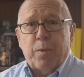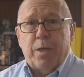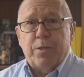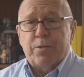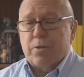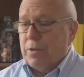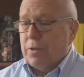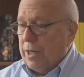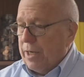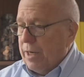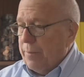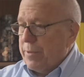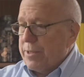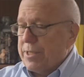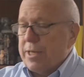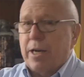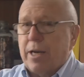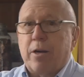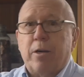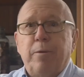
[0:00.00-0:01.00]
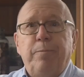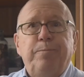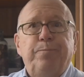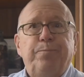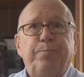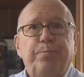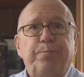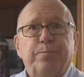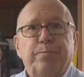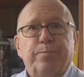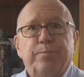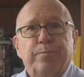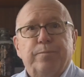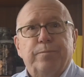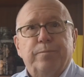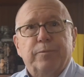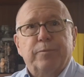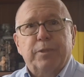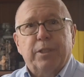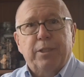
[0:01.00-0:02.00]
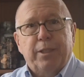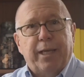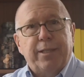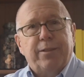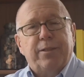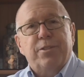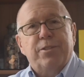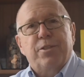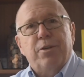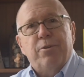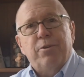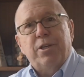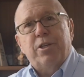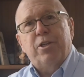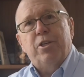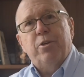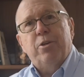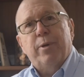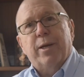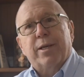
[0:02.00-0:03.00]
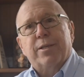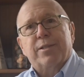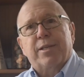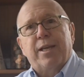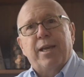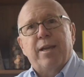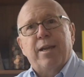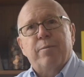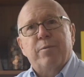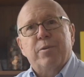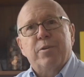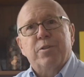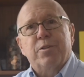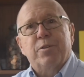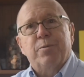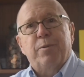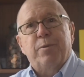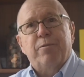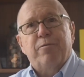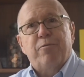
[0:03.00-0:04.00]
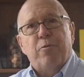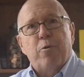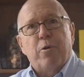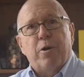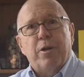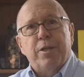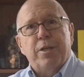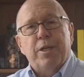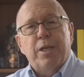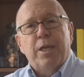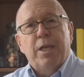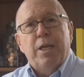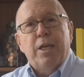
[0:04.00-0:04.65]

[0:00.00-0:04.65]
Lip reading: So the Olympus Air, like the Sony QX cameras before it,